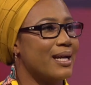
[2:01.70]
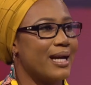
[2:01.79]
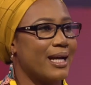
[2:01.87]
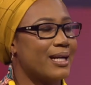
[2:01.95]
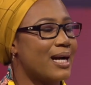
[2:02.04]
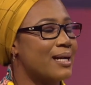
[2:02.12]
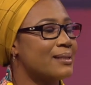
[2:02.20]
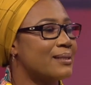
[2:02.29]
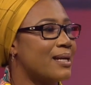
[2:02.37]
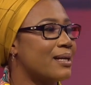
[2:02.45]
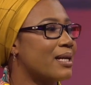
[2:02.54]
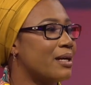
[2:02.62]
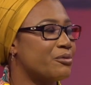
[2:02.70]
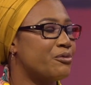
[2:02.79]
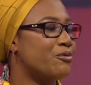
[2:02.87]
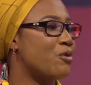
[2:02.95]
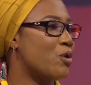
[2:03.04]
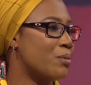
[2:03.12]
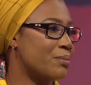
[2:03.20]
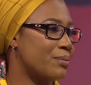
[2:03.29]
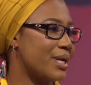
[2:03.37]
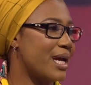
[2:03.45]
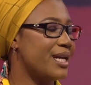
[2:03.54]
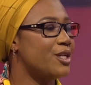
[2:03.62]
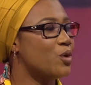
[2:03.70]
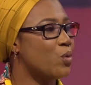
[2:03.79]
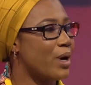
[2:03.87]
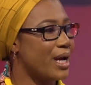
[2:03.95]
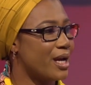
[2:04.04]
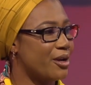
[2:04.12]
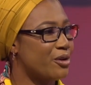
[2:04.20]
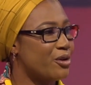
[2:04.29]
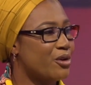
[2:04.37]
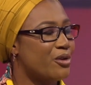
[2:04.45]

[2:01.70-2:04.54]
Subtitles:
a cancer can form anywhere